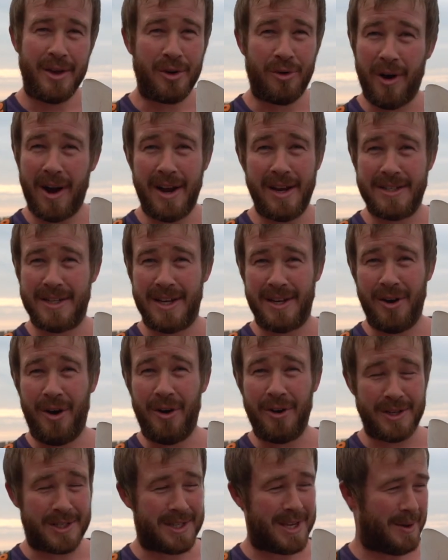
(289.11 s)
crazy,
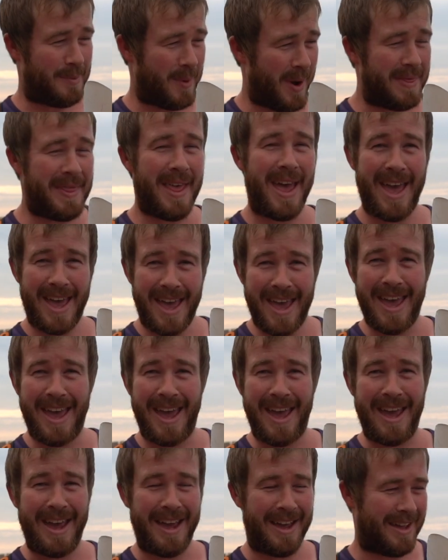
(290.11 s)
honestly, when they're
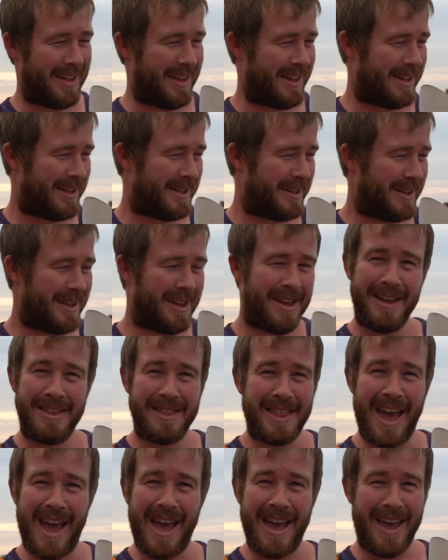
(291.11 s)
here,
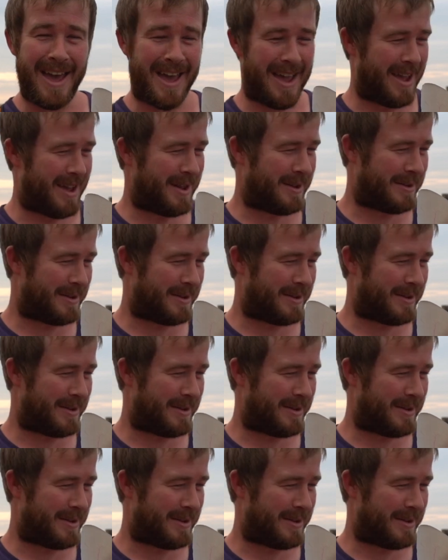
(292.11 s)
they're here.